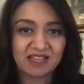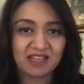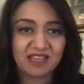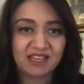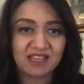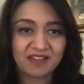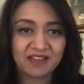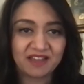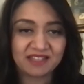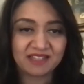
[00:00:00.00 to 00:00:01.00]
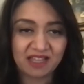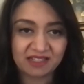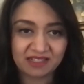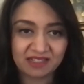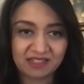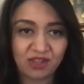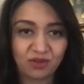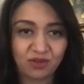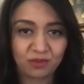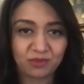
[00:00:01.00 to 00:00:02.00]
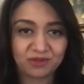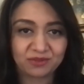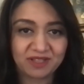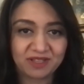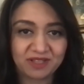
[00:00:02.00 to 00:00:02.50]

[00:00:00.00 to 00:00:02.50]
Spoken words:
event, and thank you for moderating.